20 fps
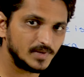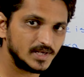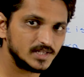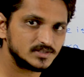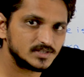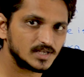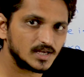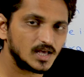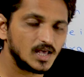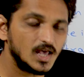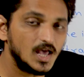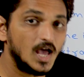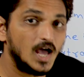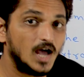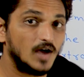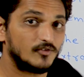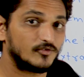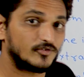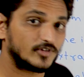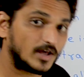means.
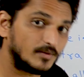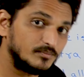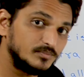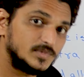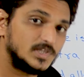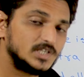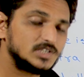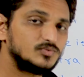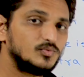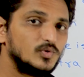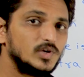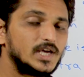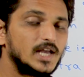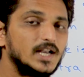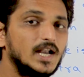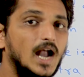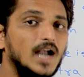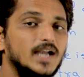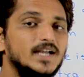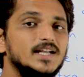From this we
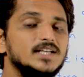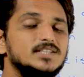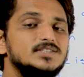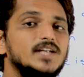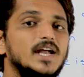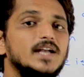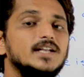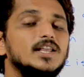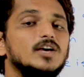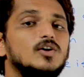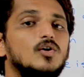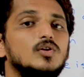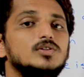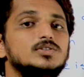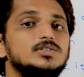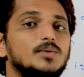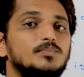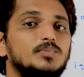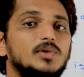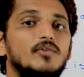can understand the
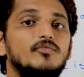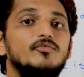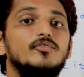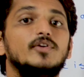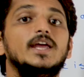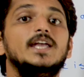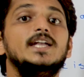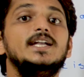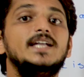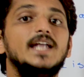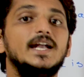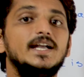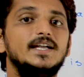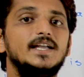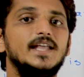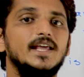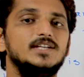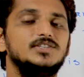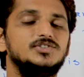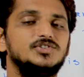concept of
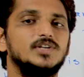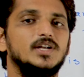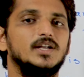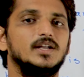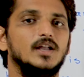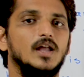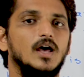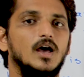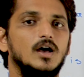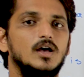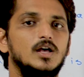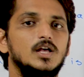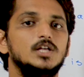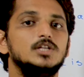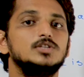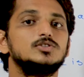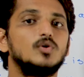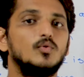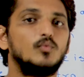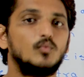indentation.
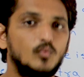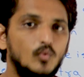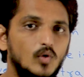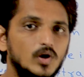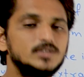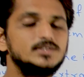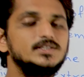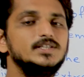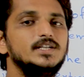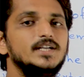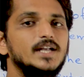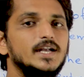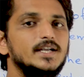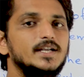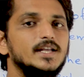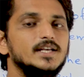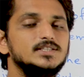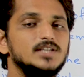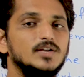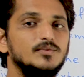So what's
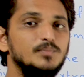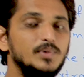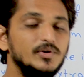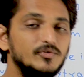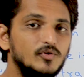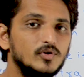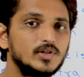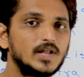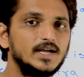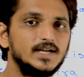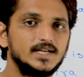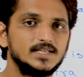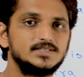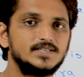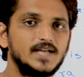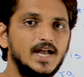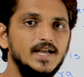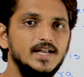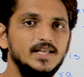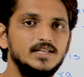indentation? Before
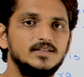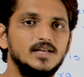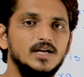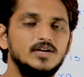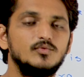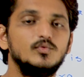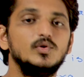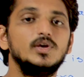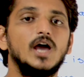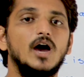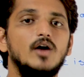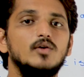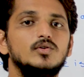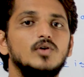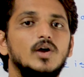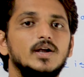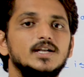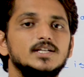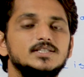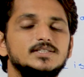understanding that, we have to
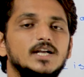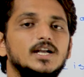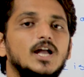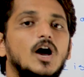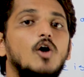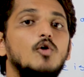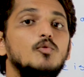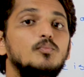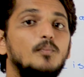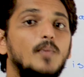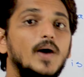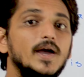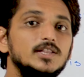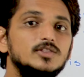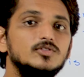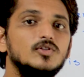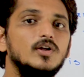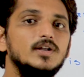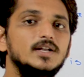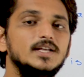understand how
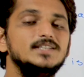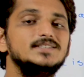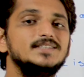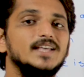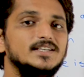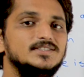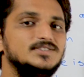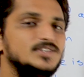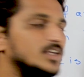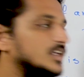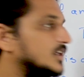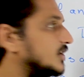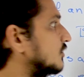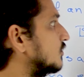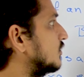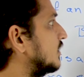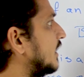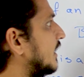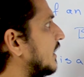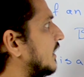Python is
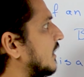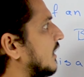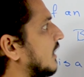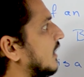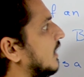executing.